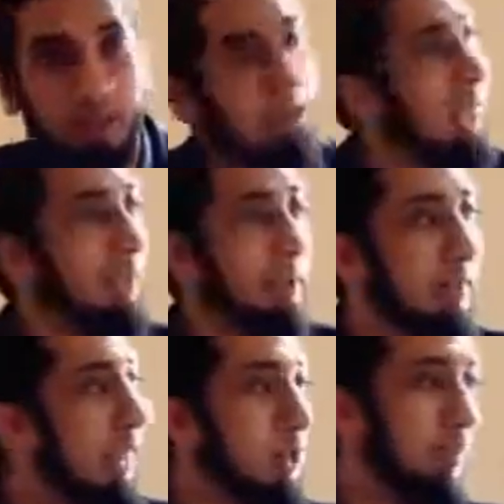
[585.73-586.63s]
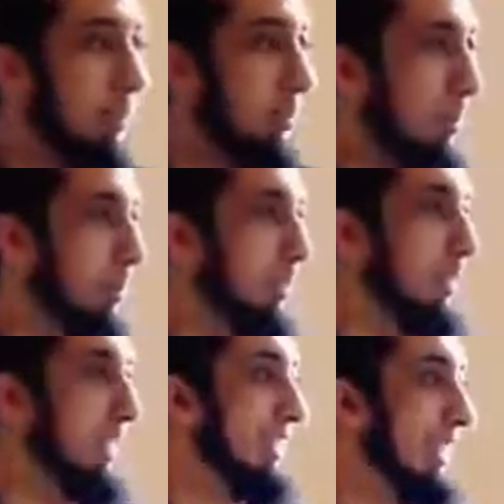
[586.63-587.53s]
Any other announcement, the people
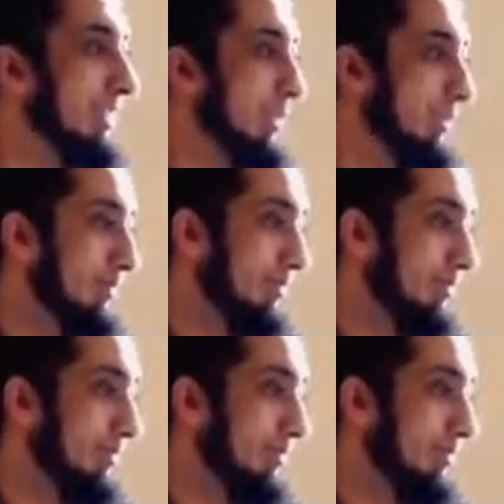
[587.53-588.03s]
will not gather.